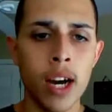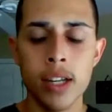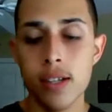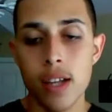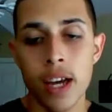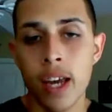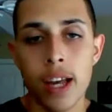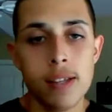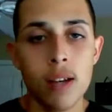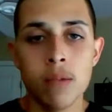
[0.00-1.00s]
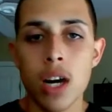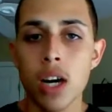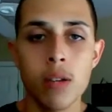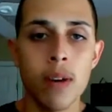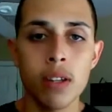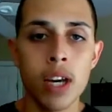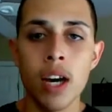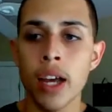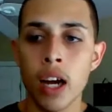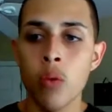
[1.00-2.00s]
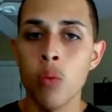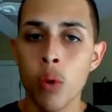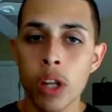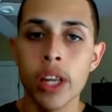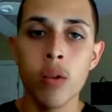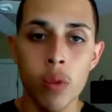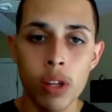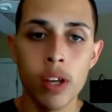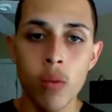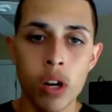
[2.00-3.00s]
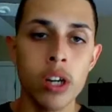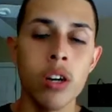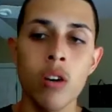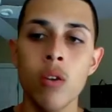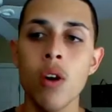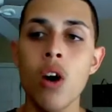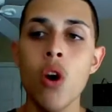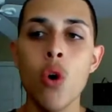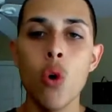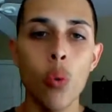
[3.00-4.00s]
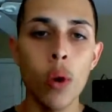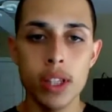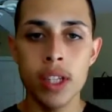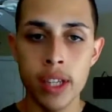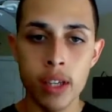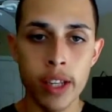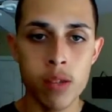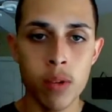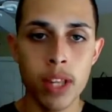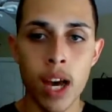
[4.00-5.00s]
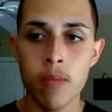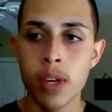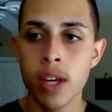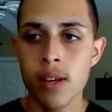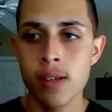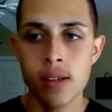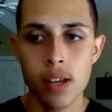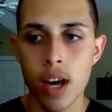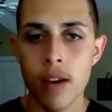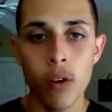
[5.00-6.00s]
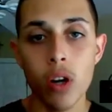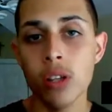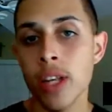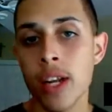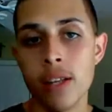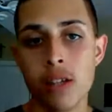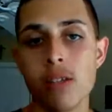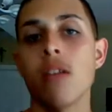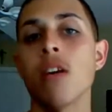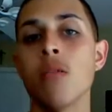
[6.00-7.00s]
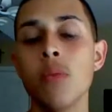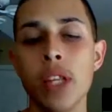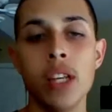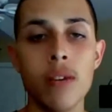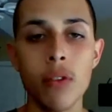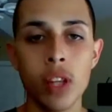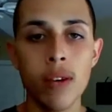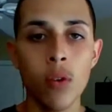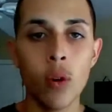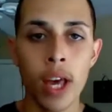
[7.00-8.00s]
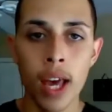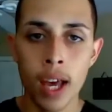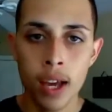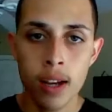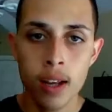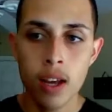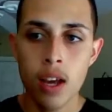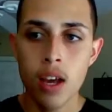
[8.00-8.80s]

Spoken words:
I can't stop talking about that. Like I really, really want to know what the deal is with that, because I've heard that it's just on a completely different level, and